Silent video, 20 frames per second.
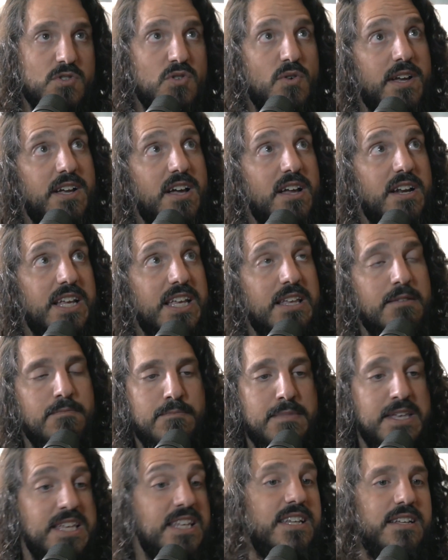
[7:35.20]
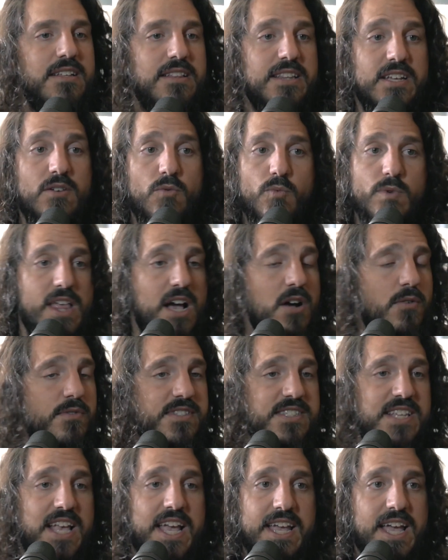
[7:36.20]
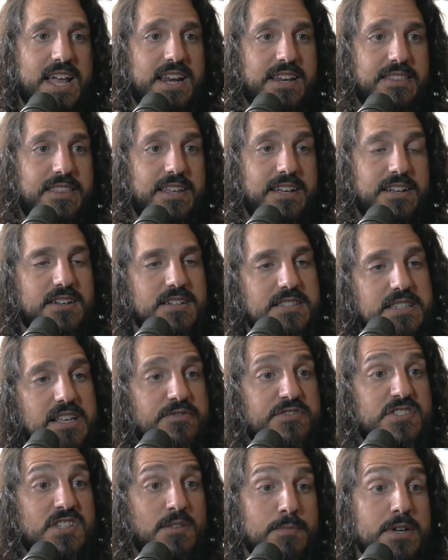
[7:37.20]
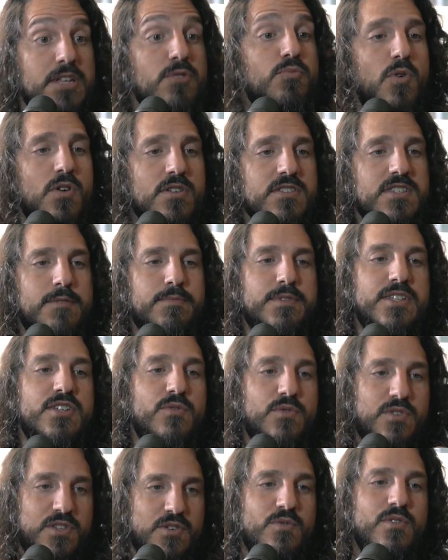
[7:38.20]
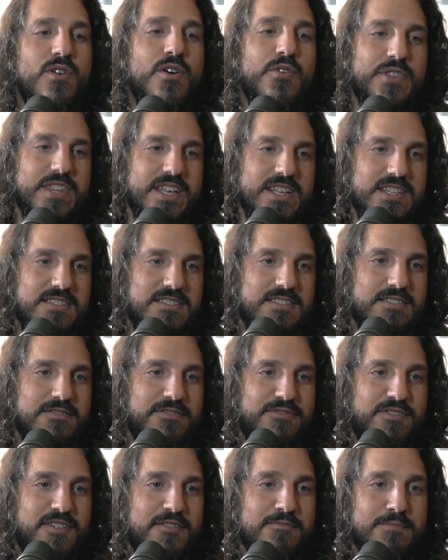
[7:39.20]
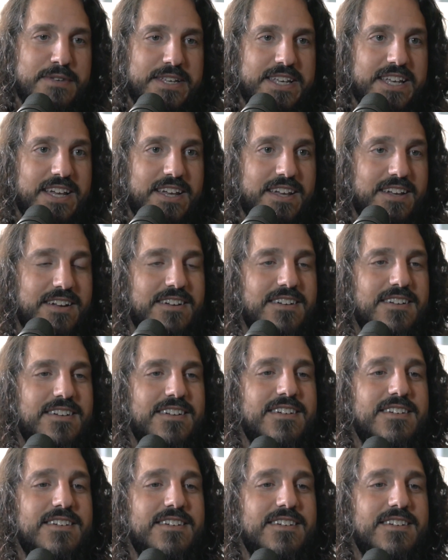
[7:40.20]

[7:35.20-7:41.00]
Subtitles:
So I got to immediately, without saying anything, because if somebody rolls up to you, you know this from being